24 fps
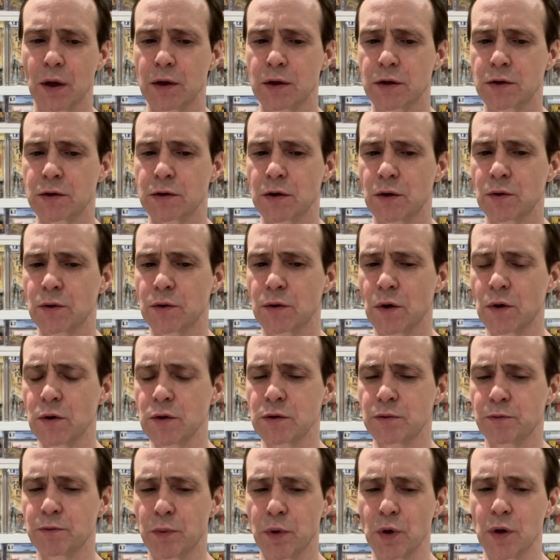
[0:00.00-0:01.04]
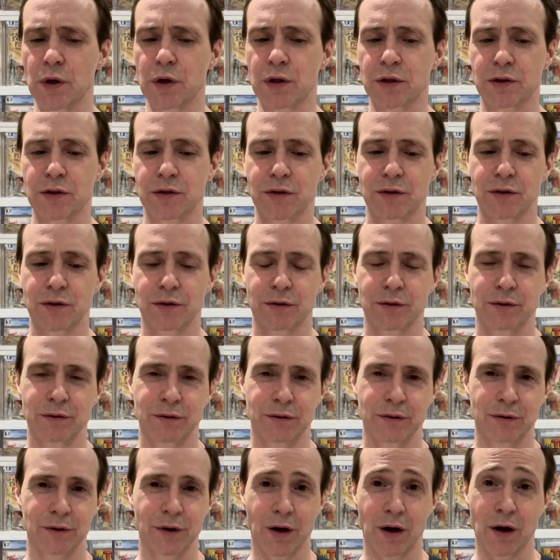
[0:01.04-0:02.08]
So those books
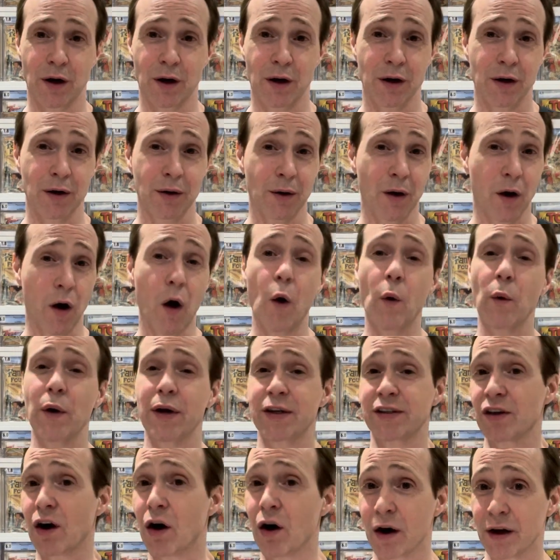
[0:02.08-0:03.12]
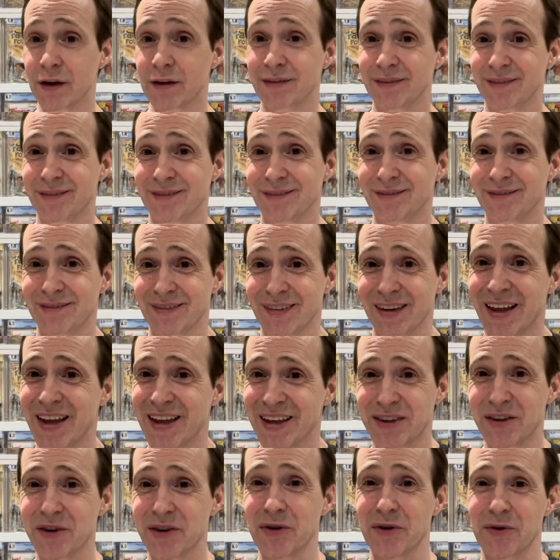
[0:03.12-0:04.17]
are always hot.
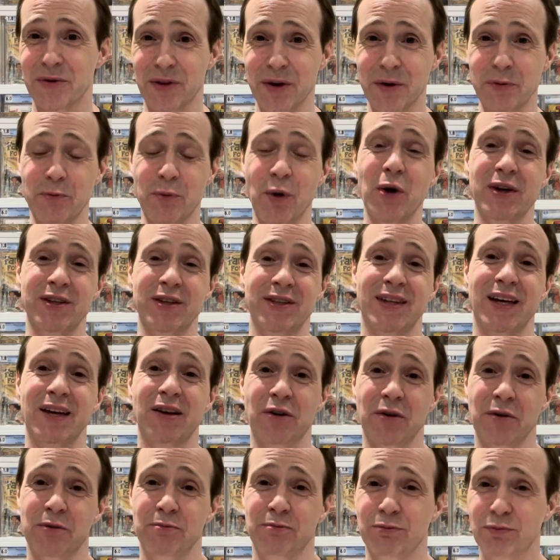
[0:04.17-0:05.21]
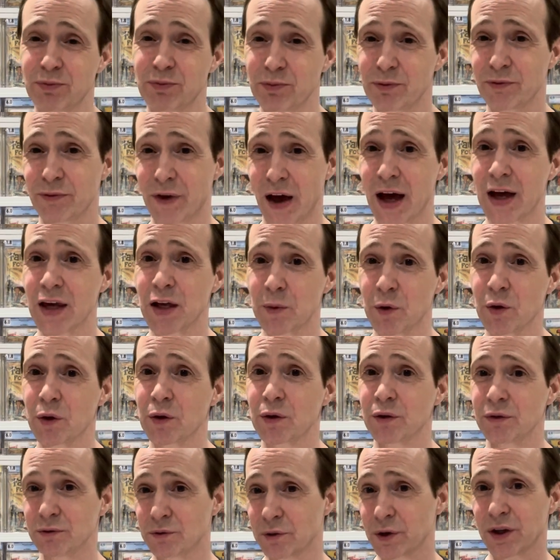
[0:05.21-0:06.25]
Like they're books that are
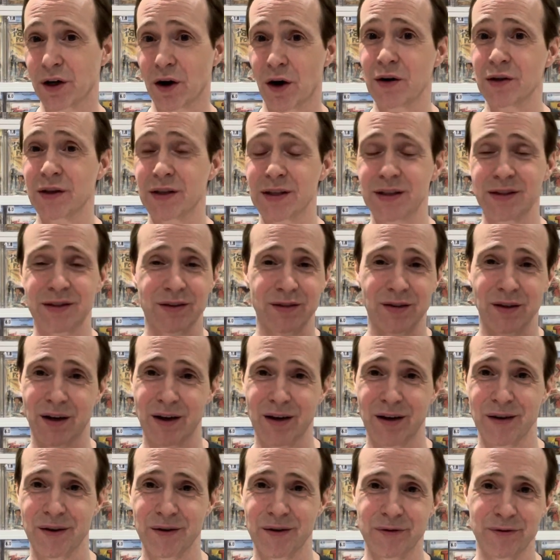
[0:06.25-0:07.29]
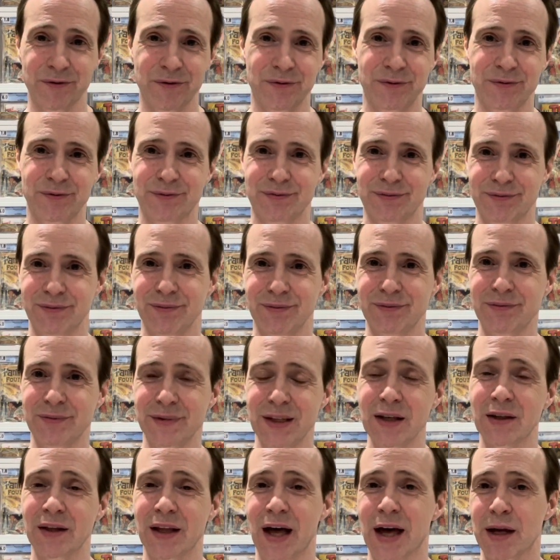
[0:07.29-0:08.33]
valuable regardless of
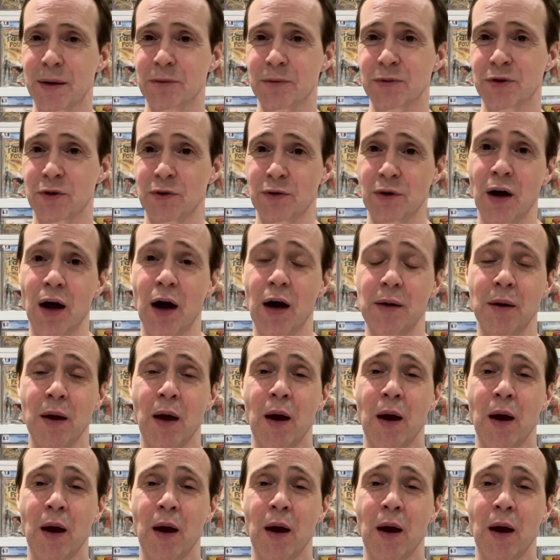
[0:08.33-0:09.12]
Neal Adams or not.